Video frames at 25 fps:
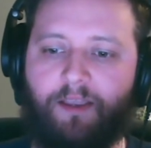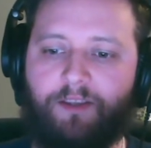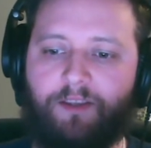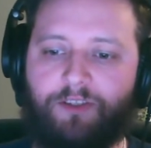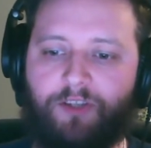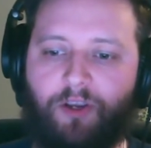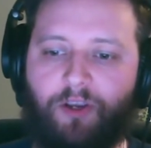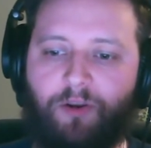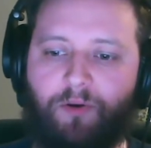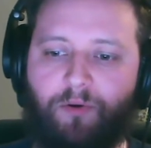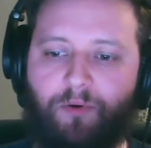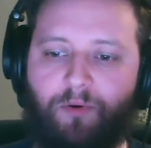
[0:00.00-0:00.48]

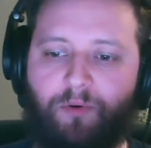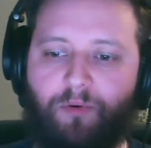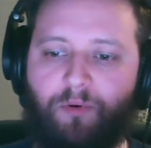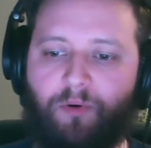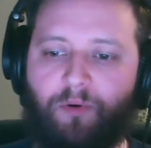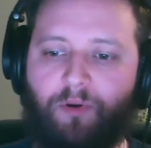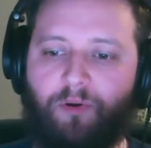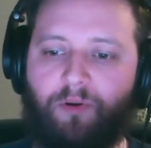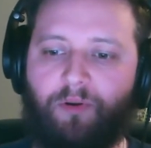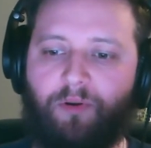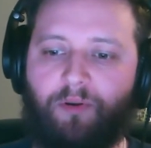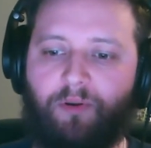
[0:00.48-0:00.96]
So
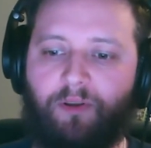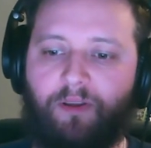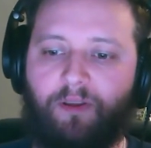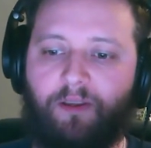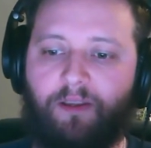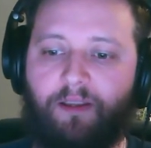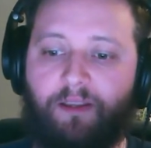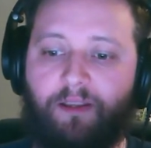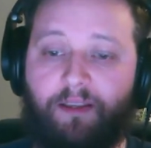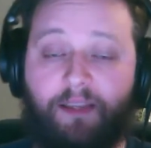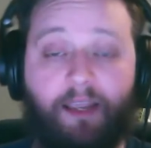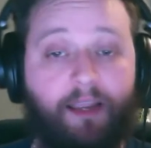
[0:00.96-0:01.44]

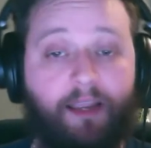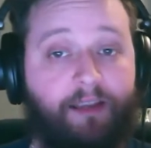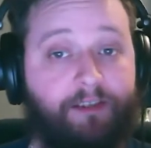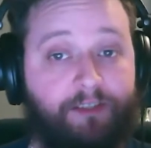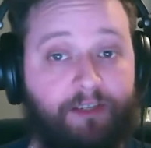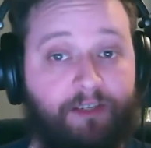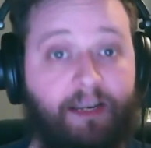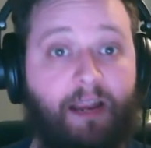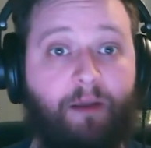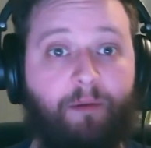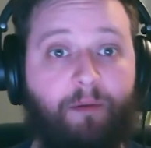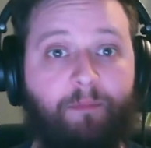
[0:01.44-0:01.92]
yeah,
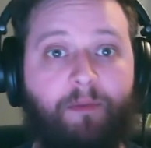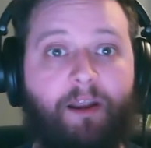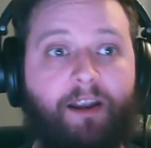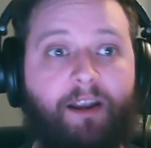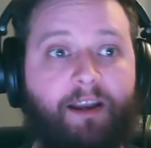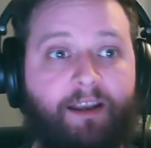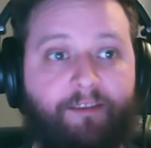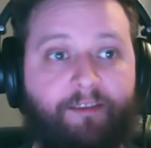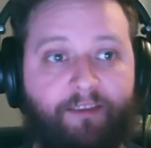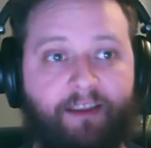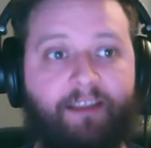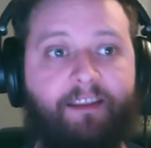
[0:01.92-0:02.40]
so now I'm
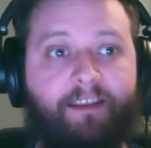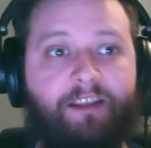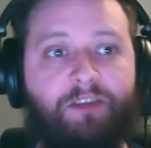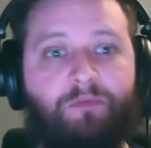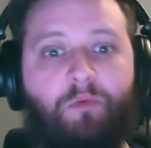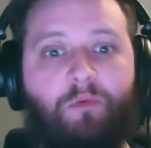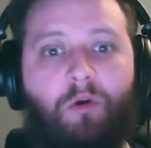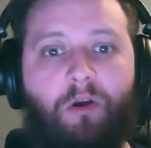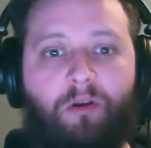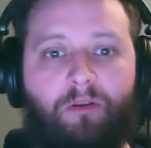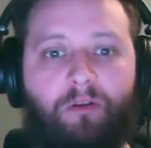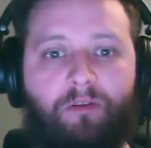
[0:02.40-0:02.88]
kind of living in
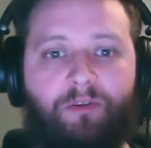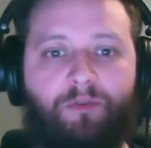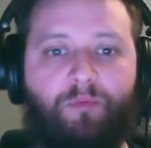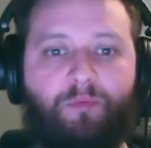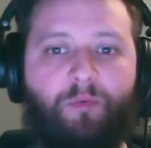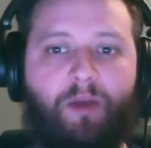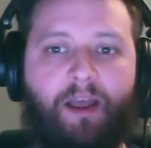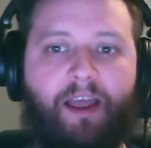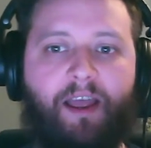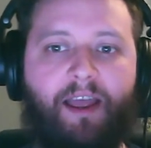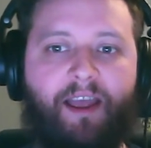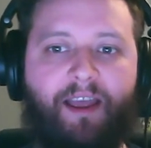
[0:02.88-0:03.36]
this world
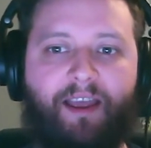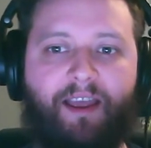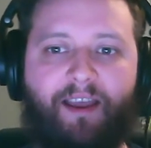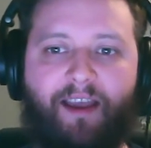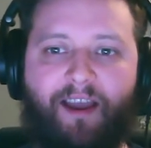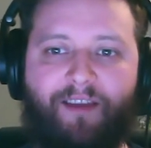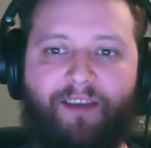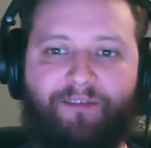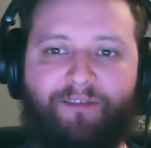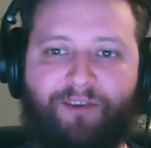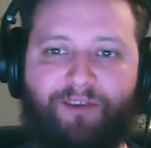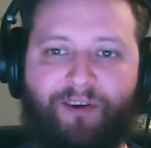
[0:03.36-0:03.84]
where
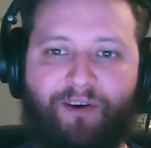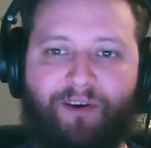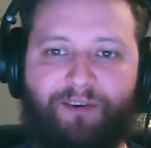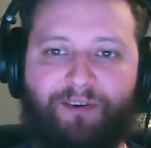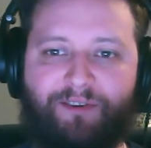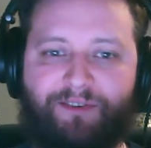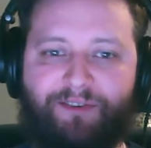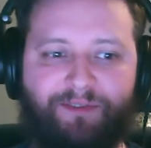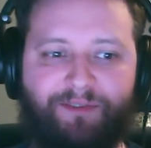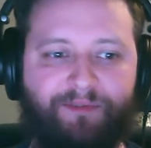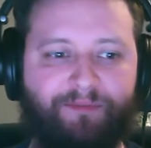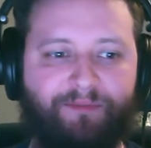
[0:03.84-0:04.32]
I've
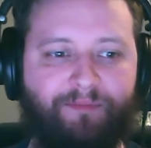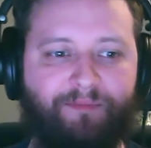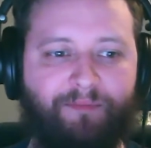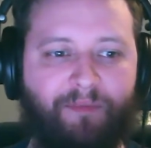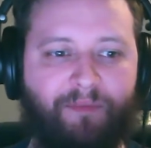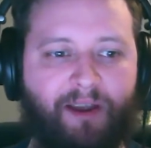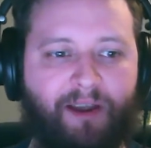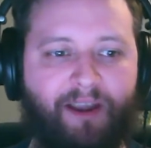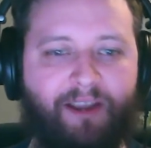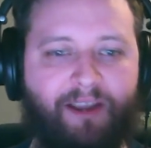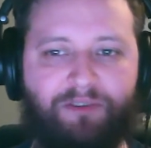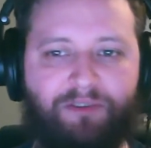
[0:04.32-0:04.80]
got
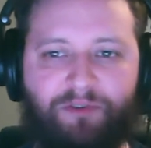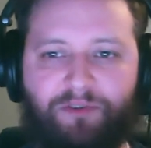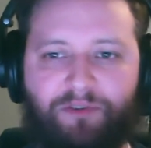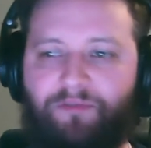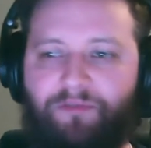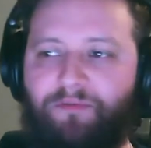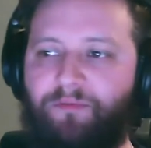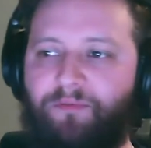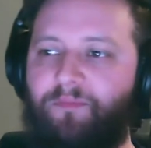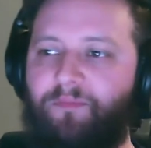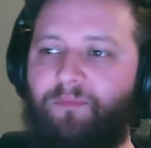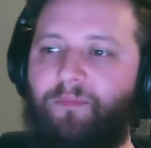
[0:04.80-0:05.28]
my sort
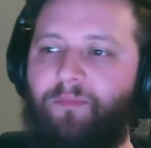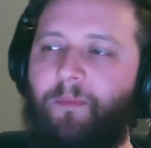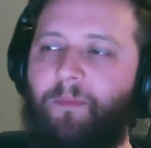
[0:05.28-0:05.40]
of,